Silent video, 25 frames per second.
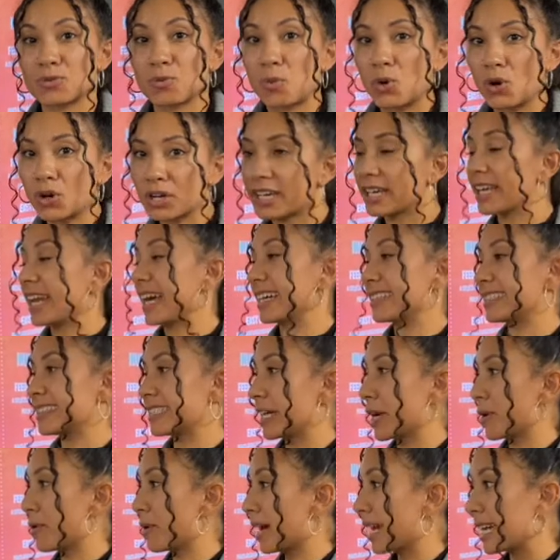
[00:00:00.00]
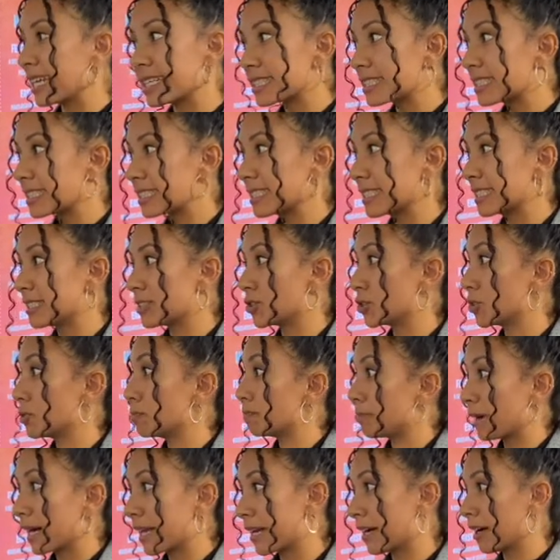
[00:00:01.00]
what can SEO agencies do
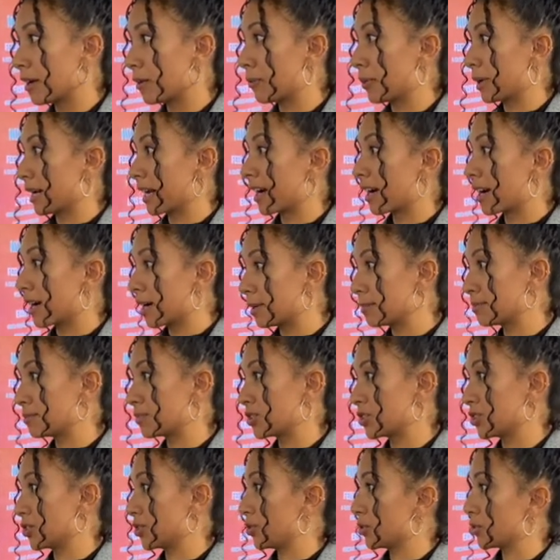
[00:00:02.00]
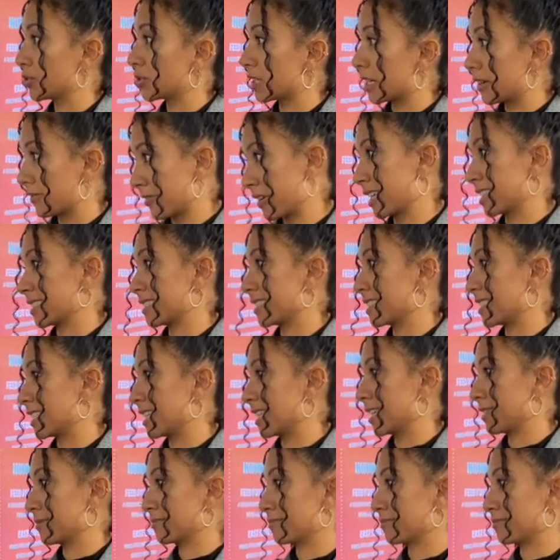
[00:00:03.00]
better when it comes to diversity?